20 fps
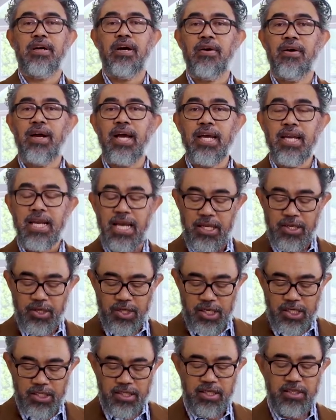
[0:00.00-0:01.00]
all right and
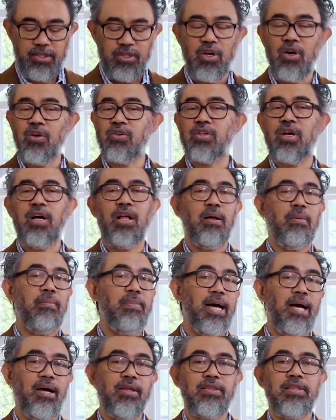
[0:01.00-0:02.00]
Jesus knows all
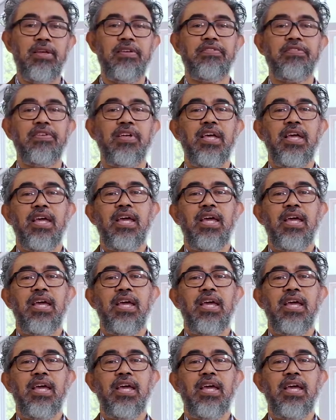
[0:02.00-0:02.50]
about this